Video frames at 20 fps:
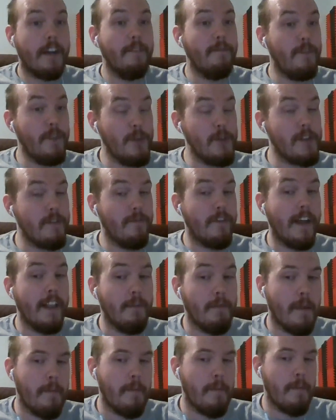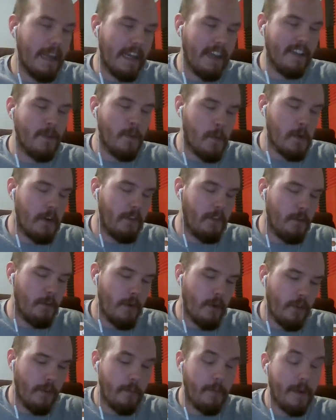confusion followed by pain. I guess it would work for
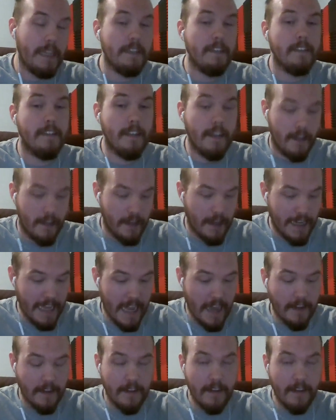both. But again.